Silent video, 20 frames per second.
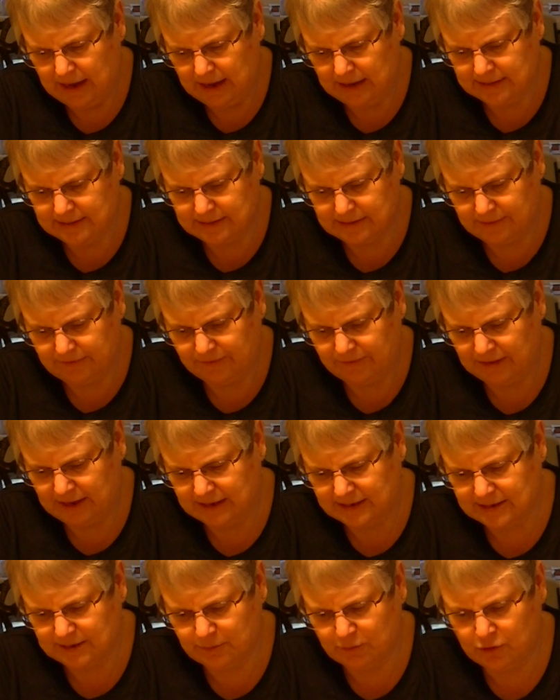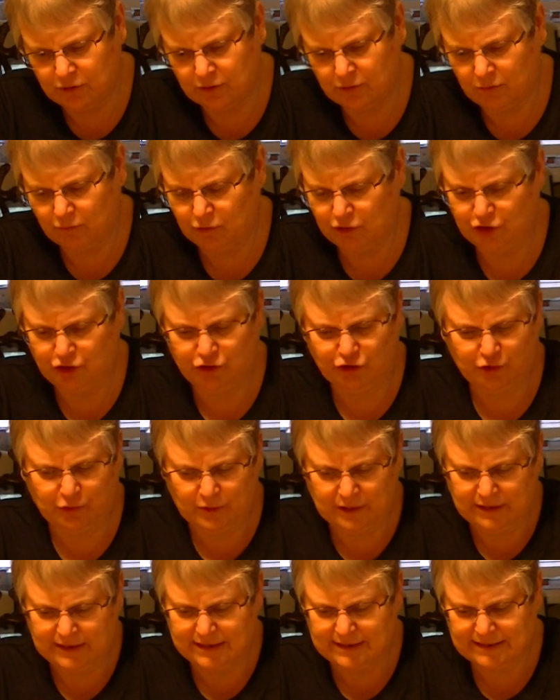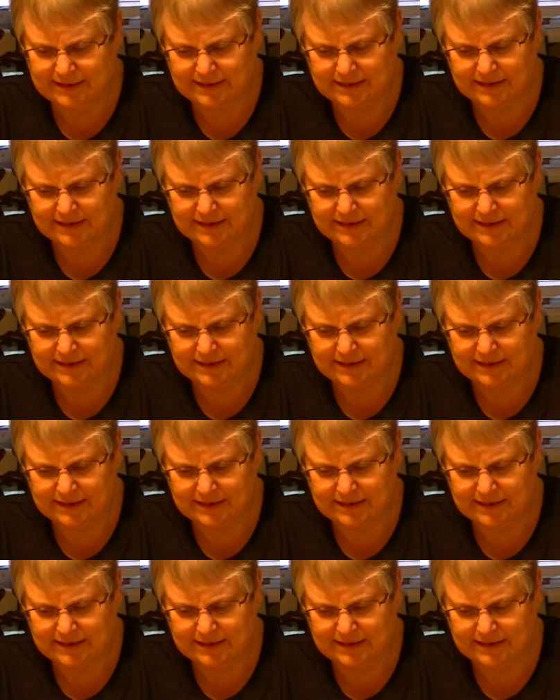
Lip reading: It's a flexible, when you're doing this,